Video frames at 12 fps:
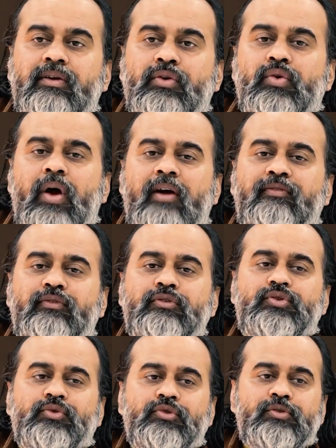you have to
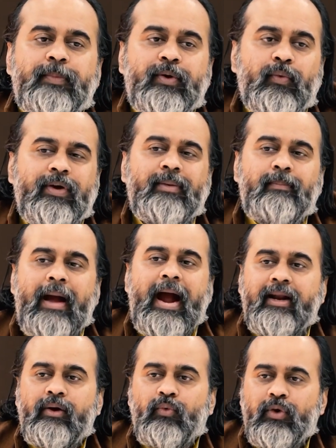choose between
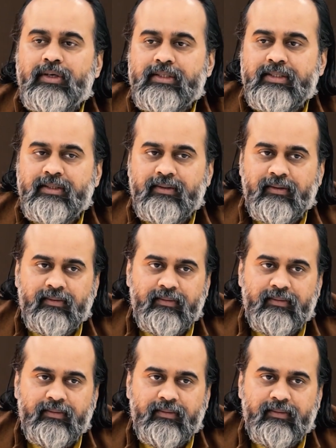bad and worse.